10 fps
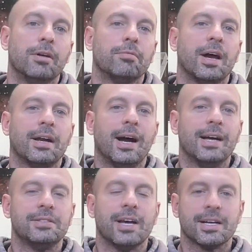Red
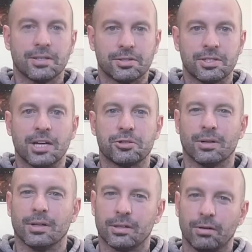Eye, Dex,
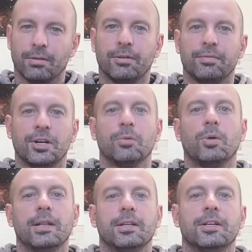etc. Like they're very
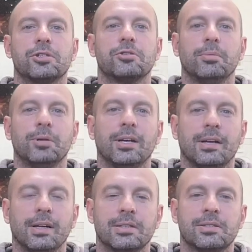widely
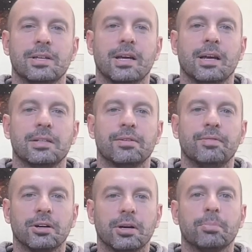distributed. It's a
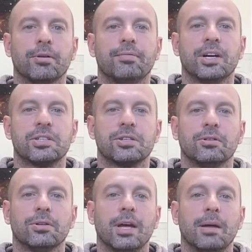very
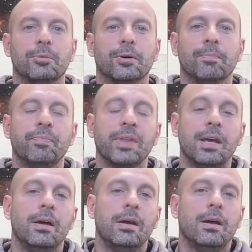professional label.
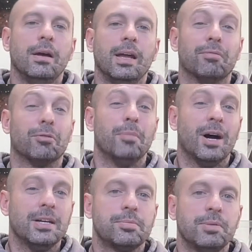It
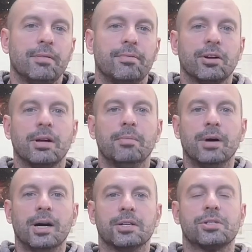reminds me very
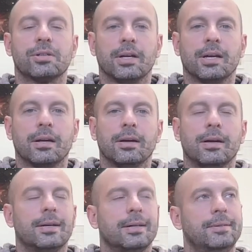much like
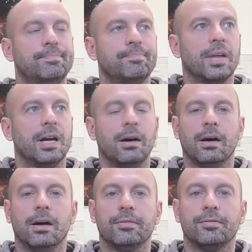
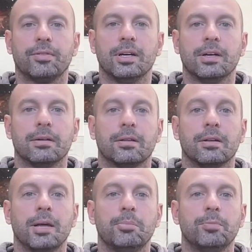of the
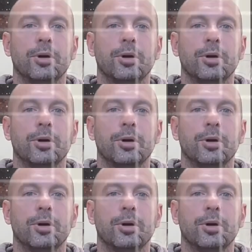label